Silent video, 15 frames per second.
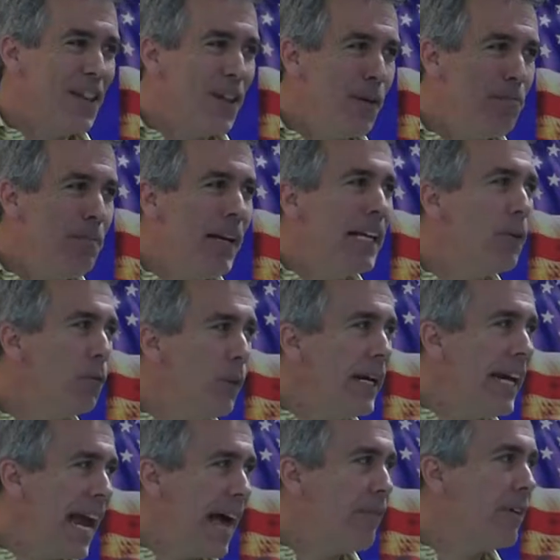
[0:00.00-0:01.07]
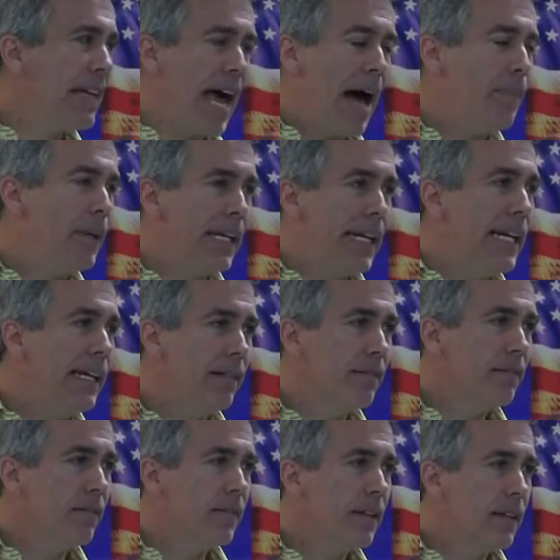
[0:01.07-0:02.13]
The minute we have a nominee,
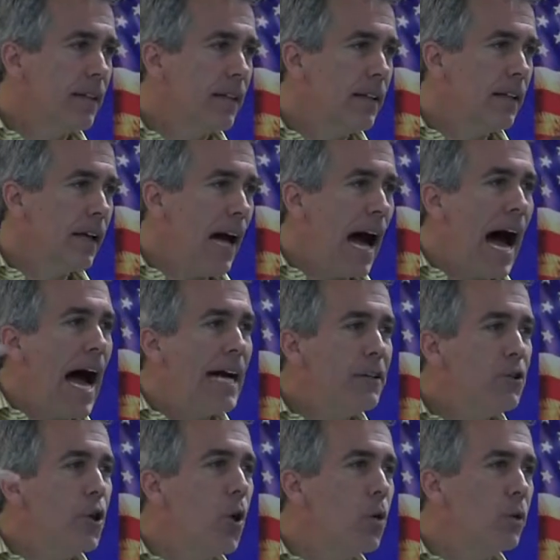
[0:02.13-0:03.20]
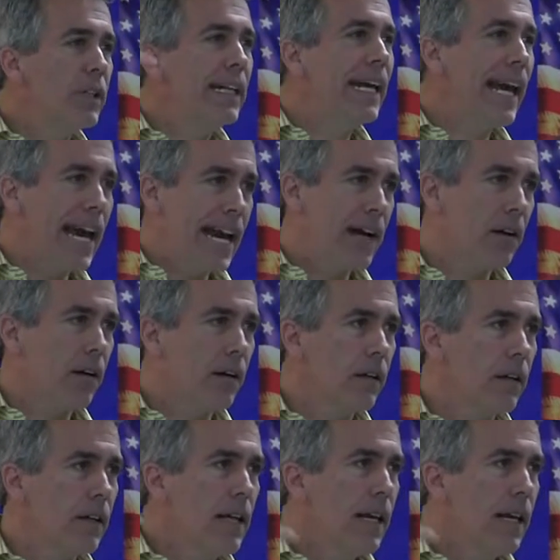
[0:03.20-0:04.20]
I don't care